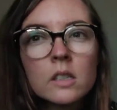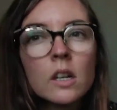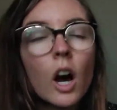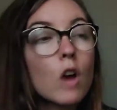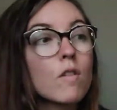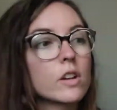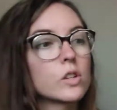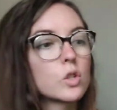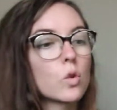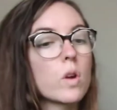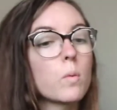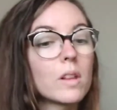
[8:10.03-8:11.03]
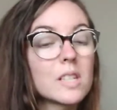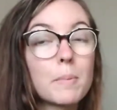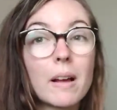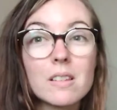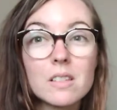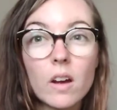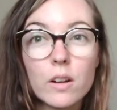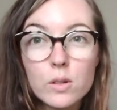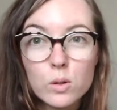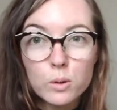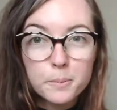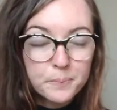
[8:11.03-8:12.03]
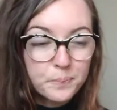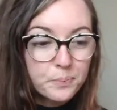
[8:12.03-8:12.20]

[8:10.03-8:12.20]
I read a story once about a dinosaur